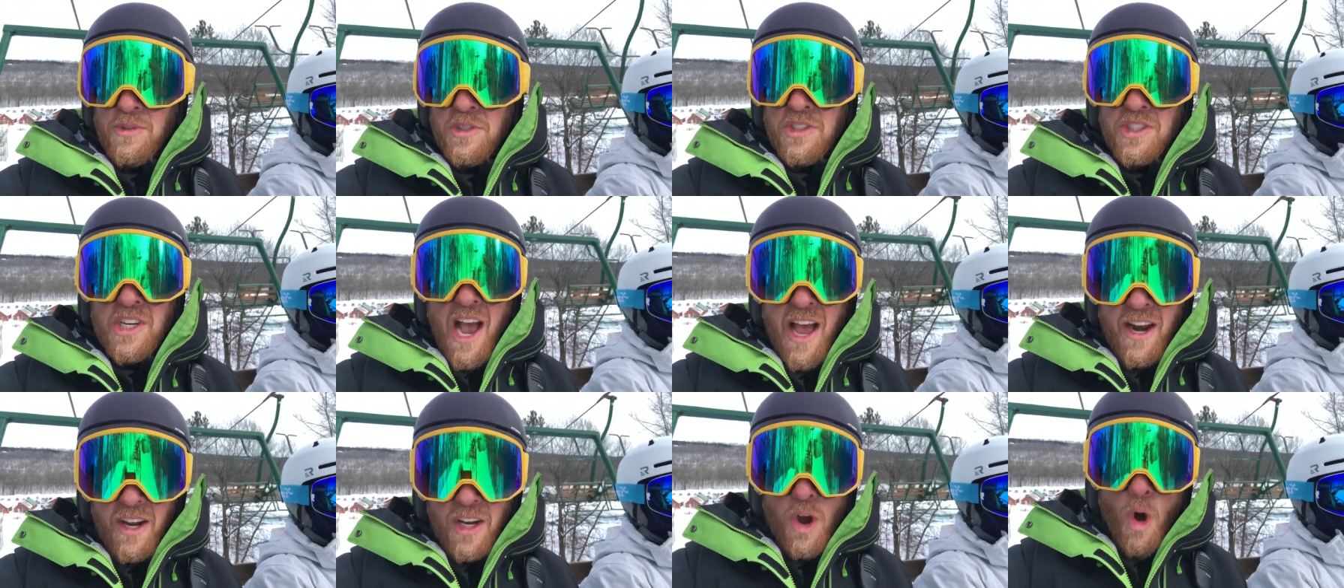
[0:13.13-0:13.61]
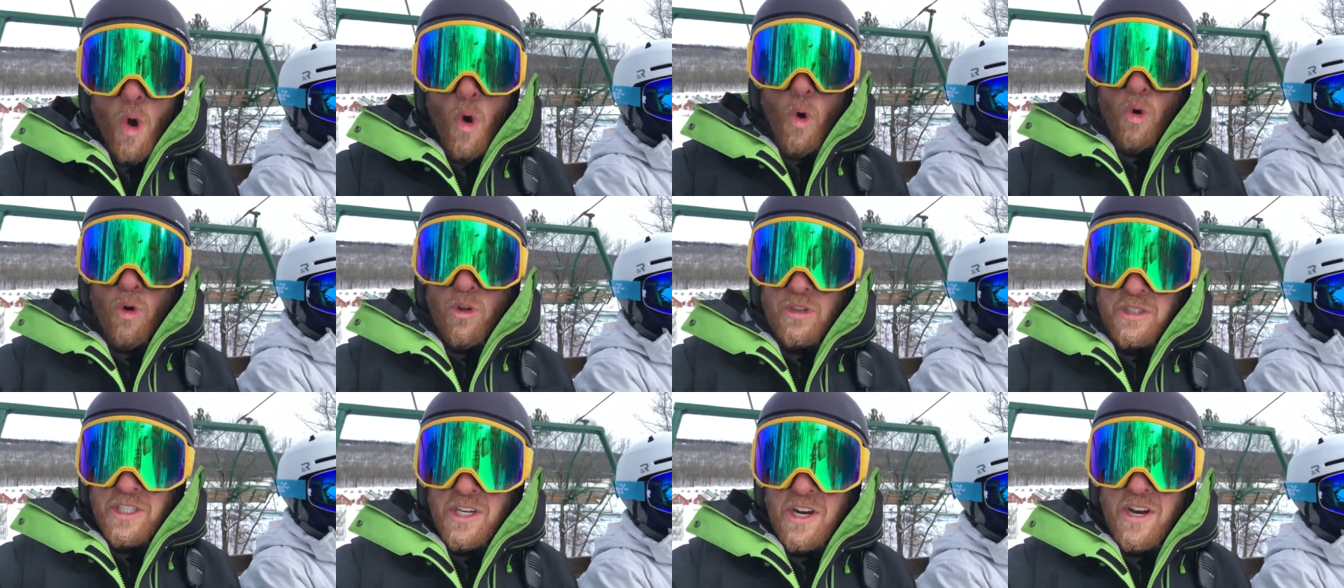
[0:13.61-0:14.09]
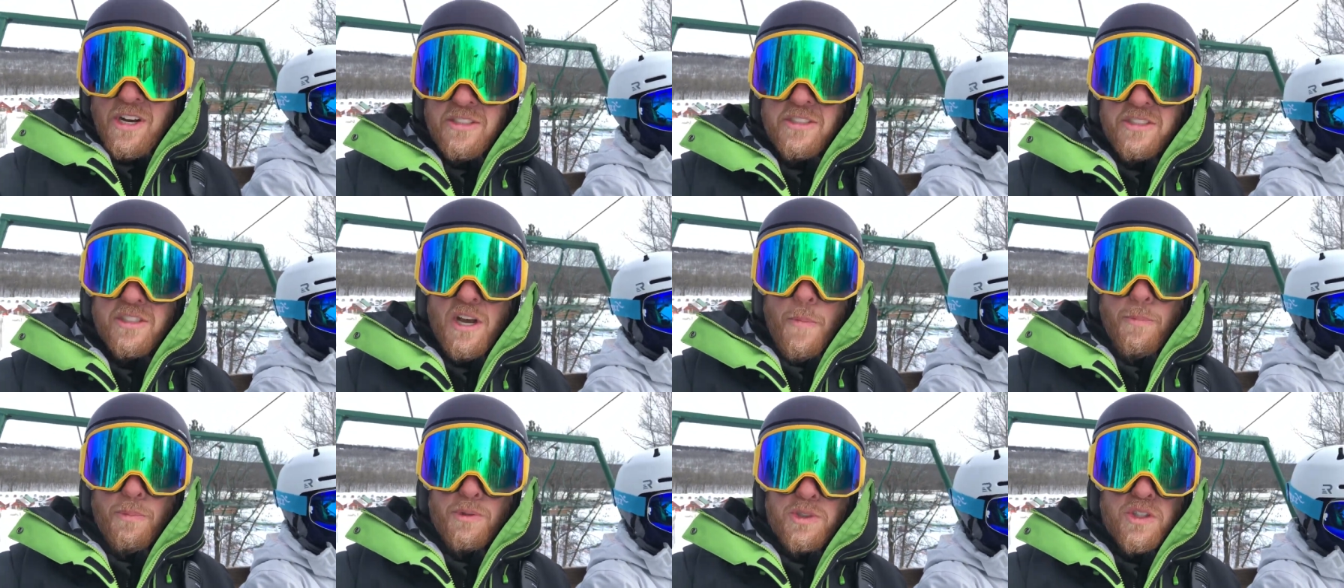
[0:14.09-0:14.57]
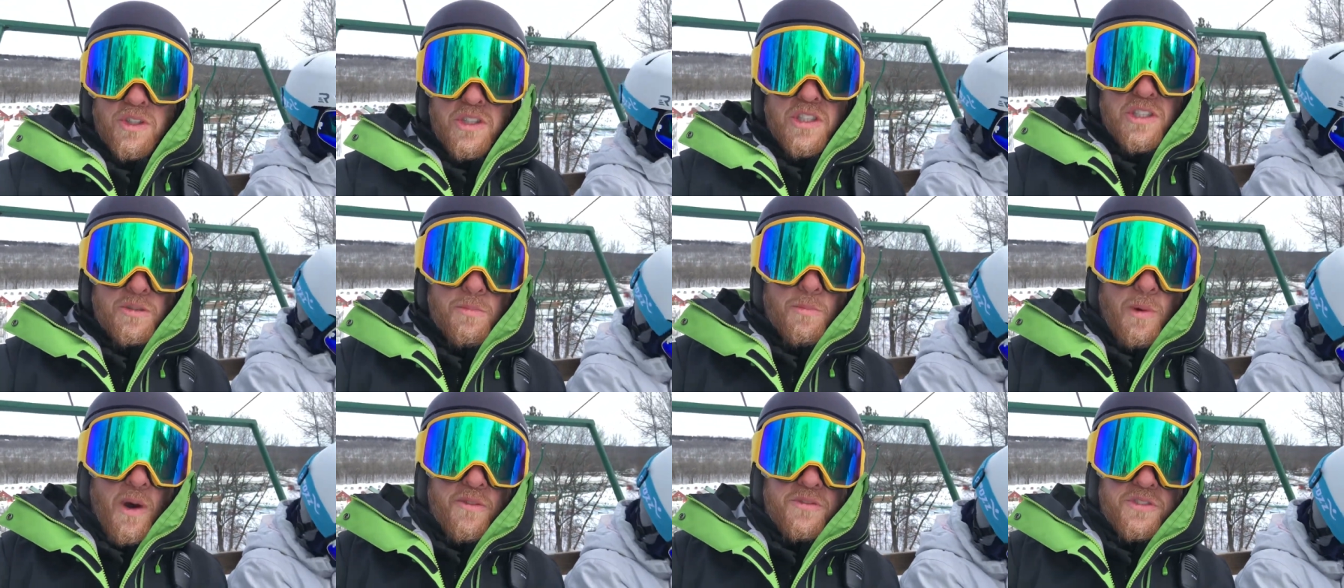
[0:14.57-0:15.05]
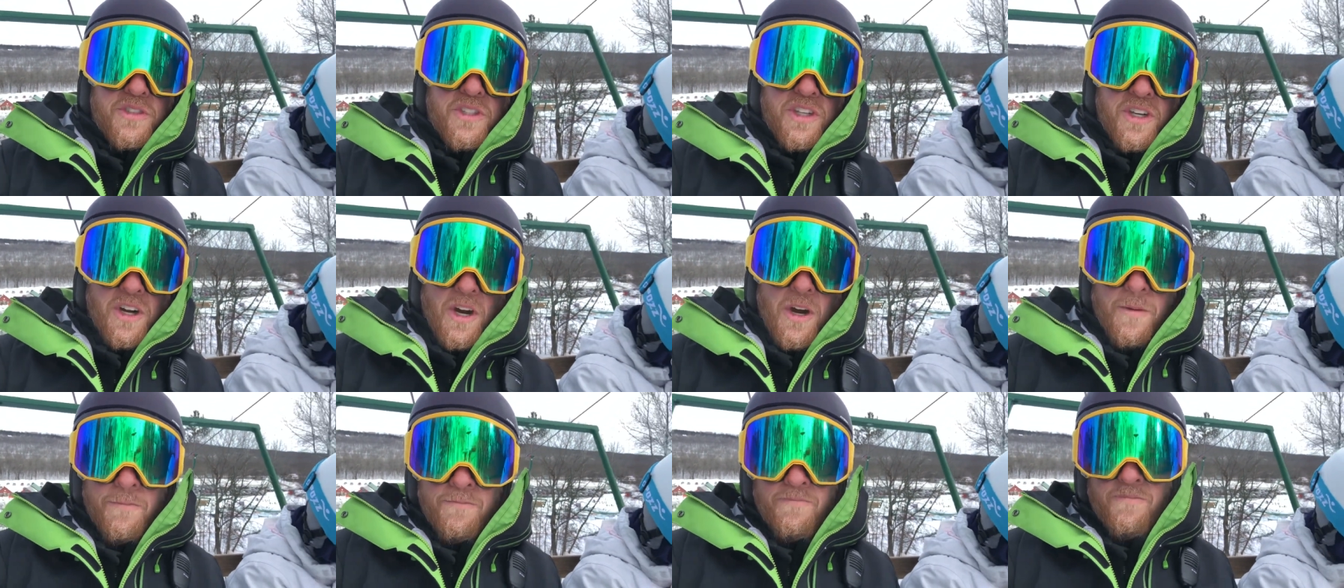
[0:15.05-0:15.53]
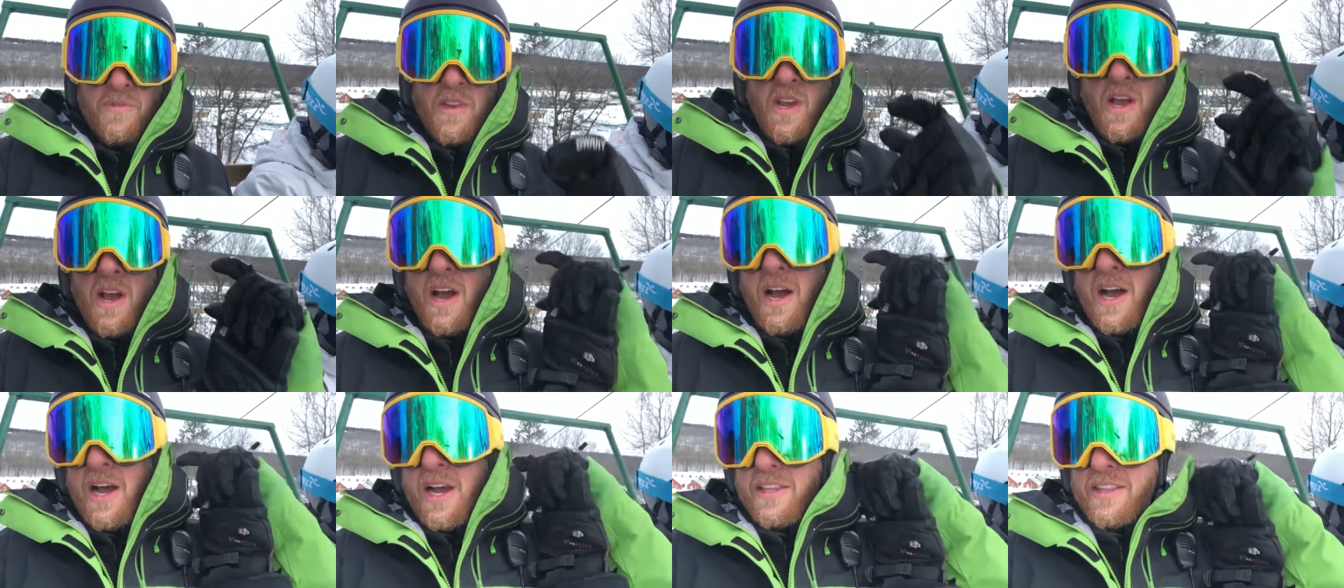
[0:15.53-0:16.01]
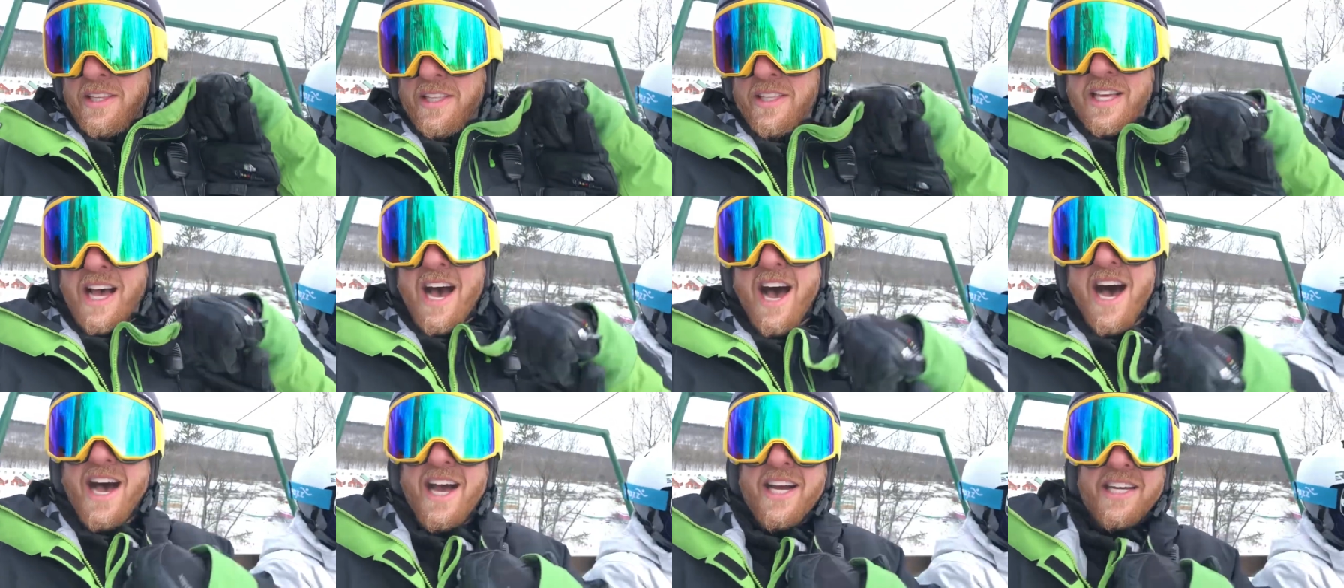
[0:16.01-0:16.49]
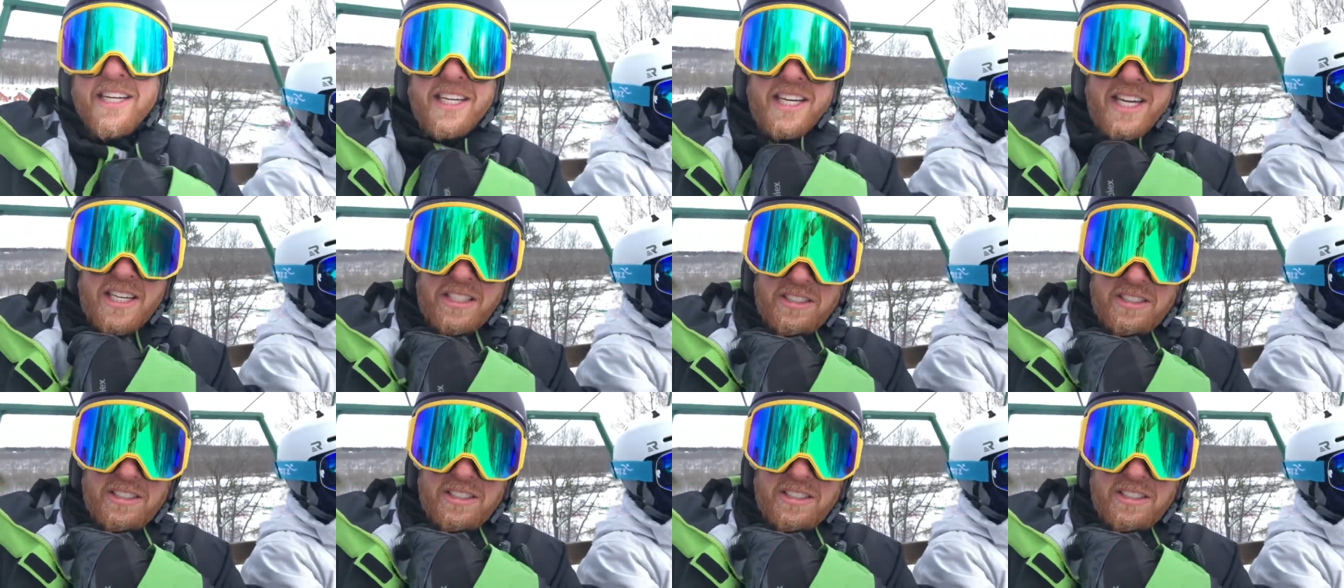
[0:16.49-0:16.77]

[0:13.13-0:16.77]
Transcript: It's kind of cold, you know, it's a couple degrees above zero. Uh, I think the high today